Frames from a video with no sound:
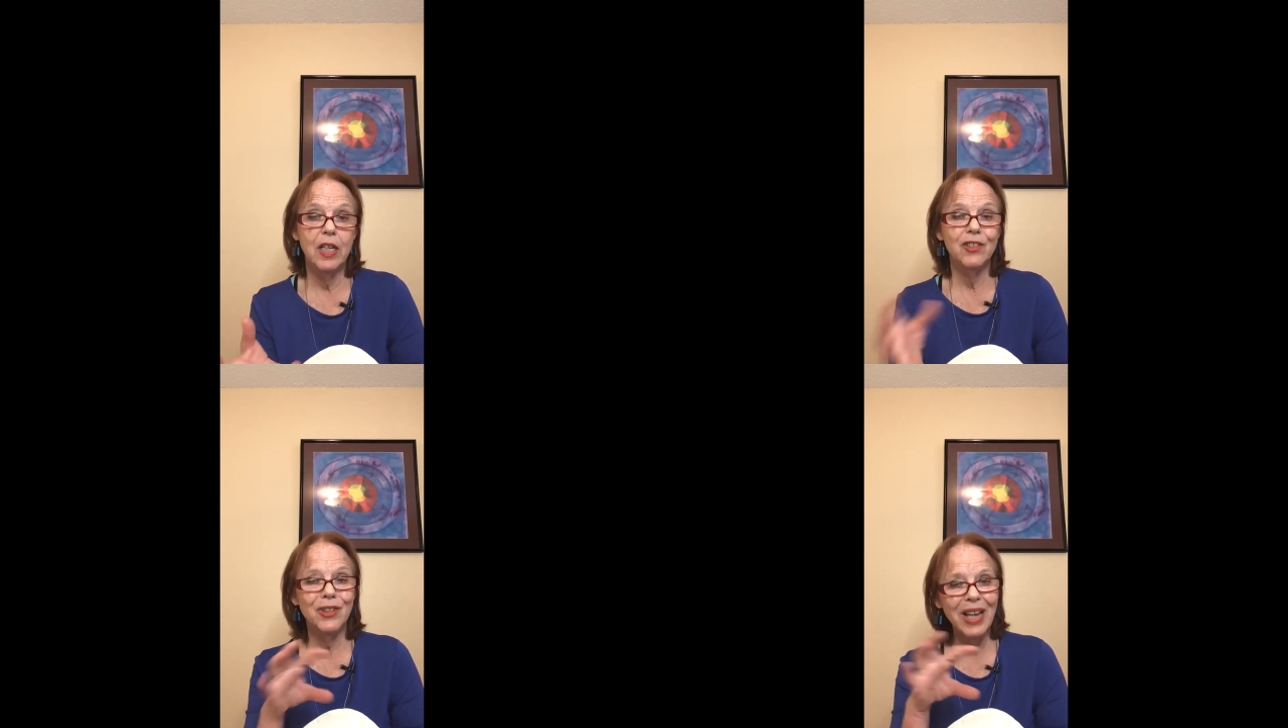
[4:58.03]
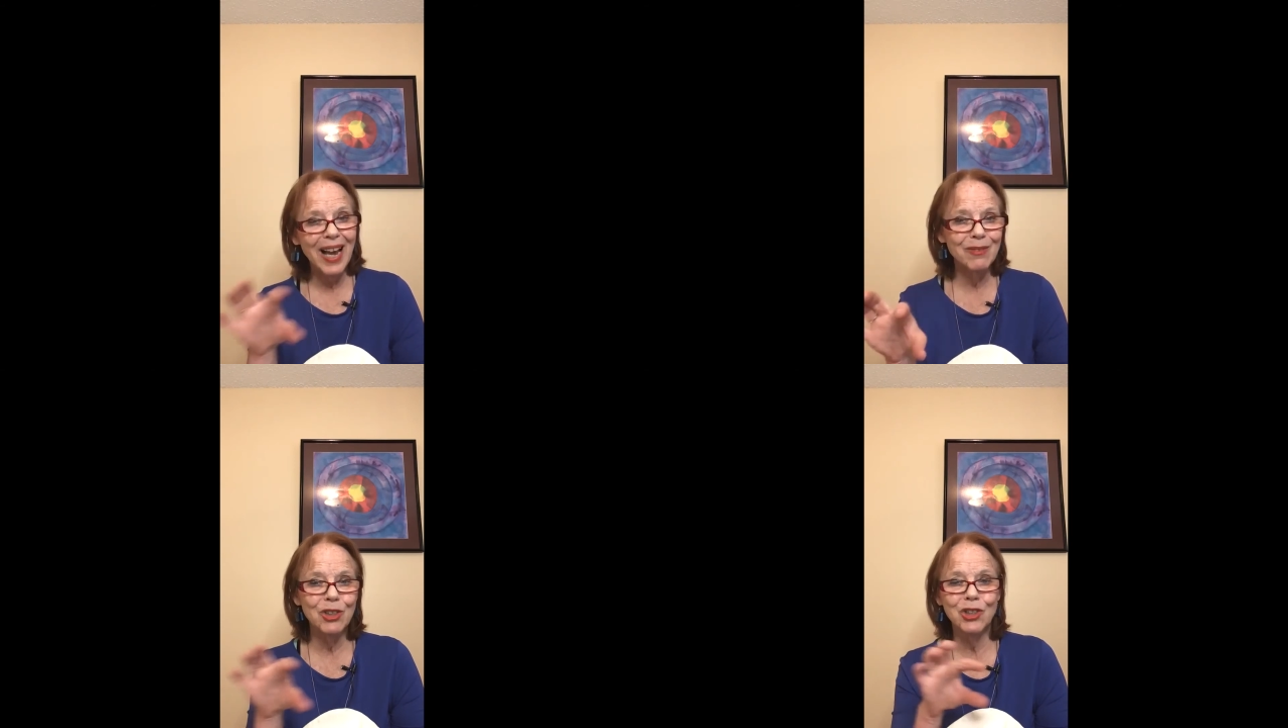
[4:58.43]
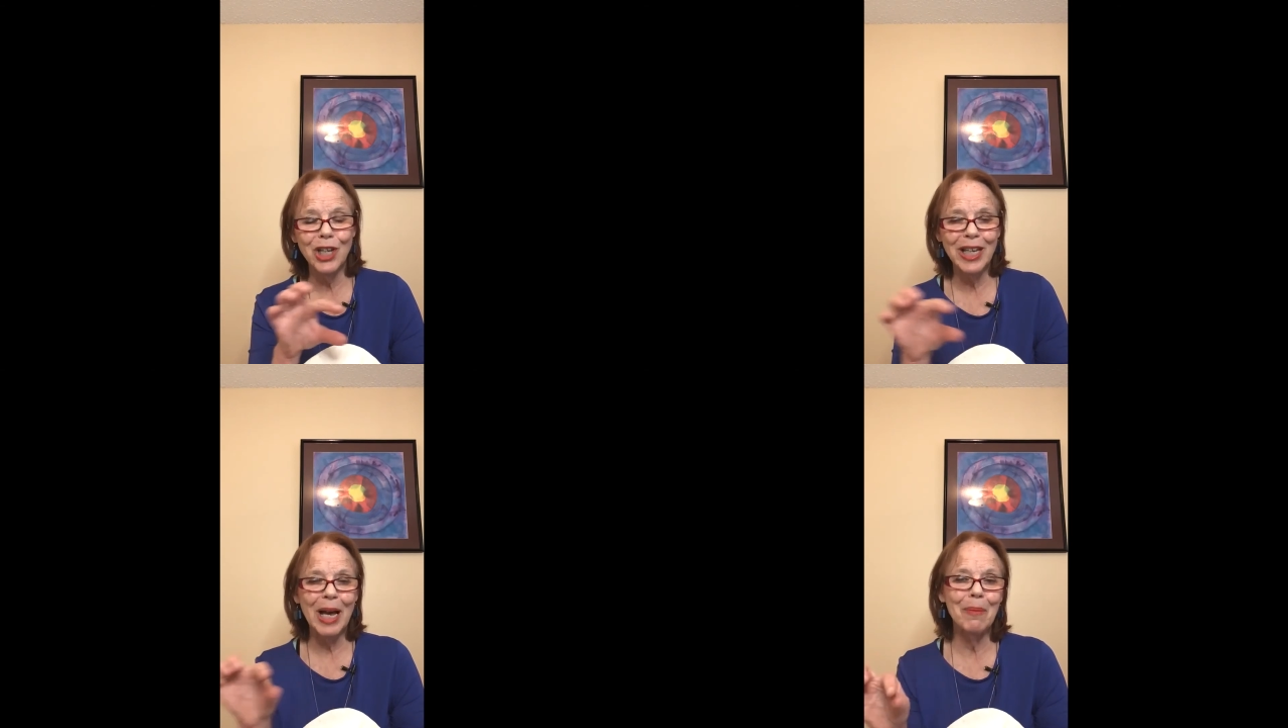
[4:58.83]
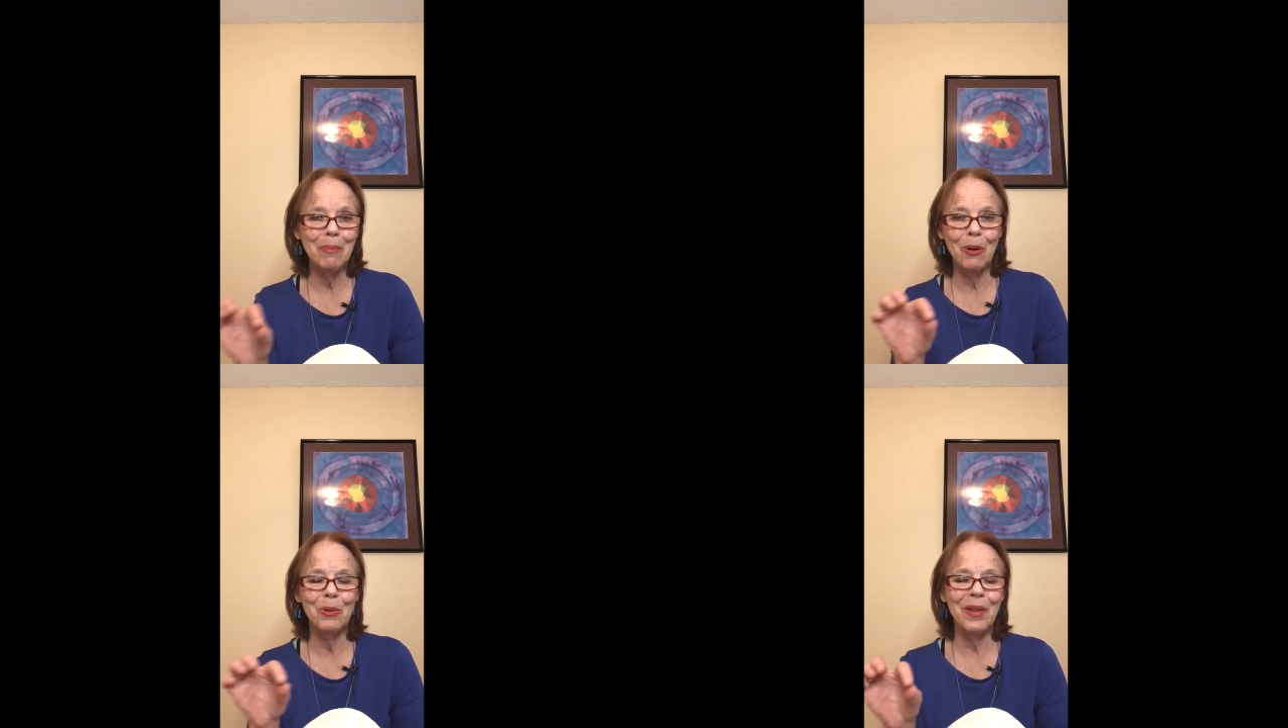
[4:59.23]
So you have to check
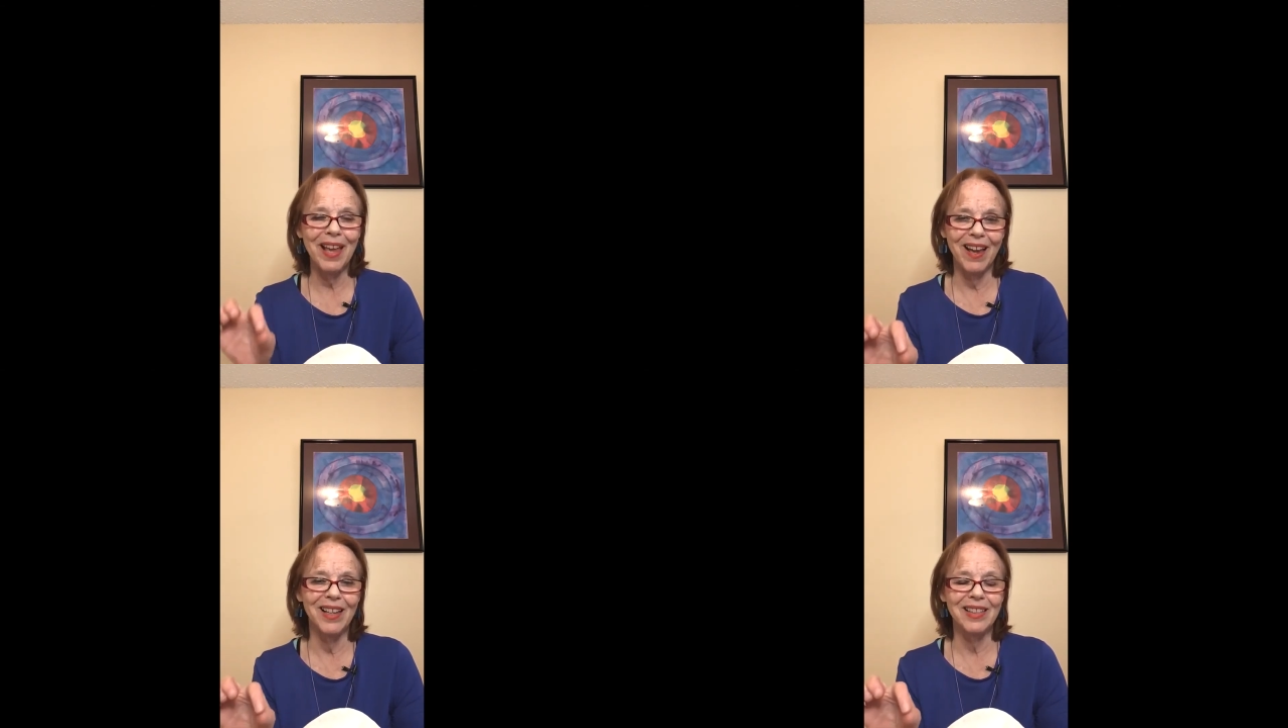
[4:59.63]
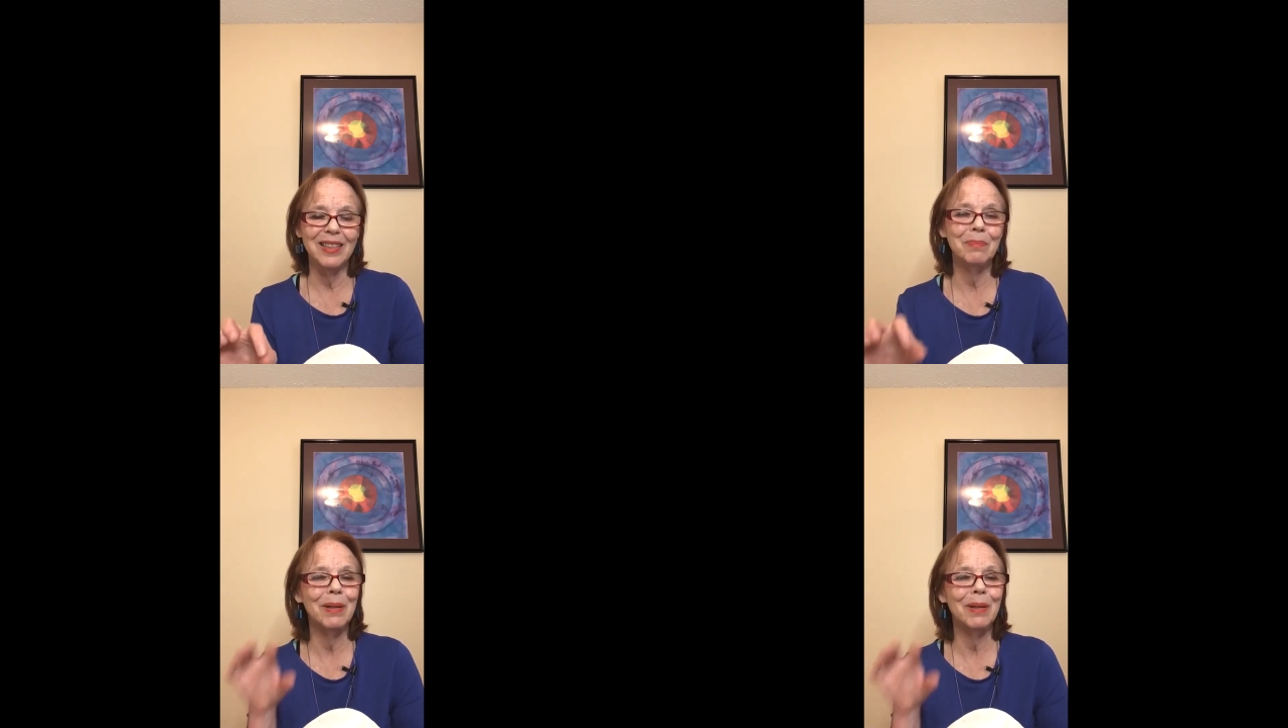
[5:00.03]
out both ends,